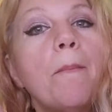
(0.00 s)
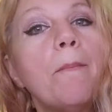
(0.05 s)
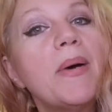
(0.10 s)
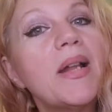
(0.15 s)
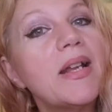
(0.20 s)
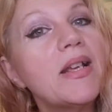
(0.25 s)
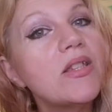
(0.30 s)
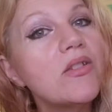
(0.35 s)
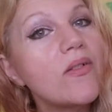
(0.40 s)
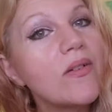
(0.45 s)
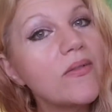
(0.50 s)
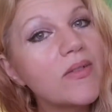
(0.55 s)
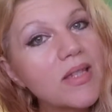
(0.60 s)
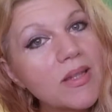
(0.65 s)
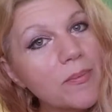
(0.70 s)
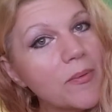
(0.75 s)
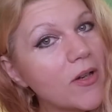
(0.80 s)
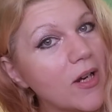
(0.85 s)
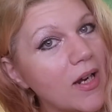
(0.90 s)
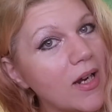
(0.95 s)
But I do have a
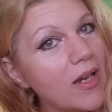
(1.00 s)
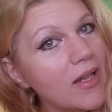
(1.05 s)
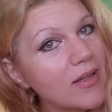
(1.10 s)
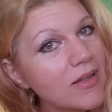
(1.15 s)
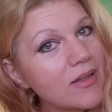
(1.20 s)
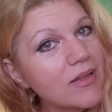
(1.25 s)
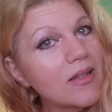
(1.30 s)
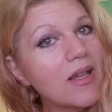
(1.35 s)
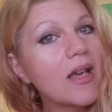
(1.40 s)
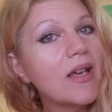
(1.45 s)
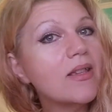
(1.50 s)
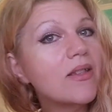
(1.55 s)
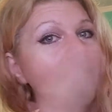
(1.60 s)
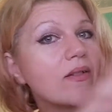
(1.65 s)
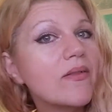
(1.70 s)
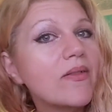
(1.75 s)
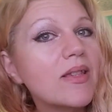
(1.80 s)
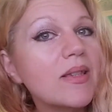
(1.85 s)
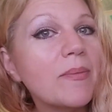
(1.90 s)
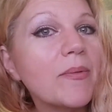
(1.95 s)
surprise. I do
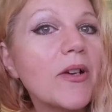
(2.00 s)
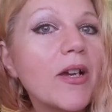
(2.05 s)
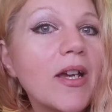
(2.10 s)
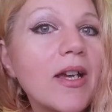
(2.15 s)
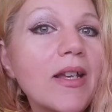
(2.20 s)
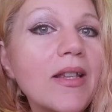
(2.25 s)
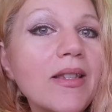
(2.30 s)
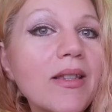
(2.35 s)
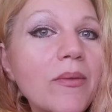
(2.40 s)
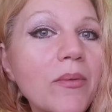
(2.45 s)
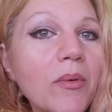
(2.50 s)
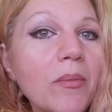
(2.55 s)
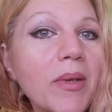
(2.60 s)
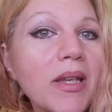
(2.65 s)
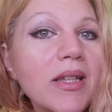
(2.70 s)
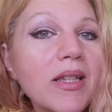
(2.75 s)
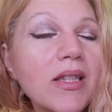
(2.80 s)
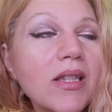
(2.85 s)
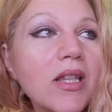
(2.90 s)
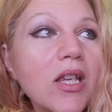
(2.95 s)
have a surprise that will
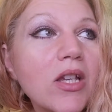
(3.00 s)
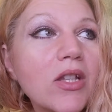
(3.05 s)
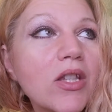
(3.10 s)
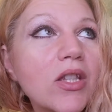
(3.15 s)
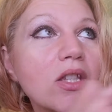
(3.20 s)
be in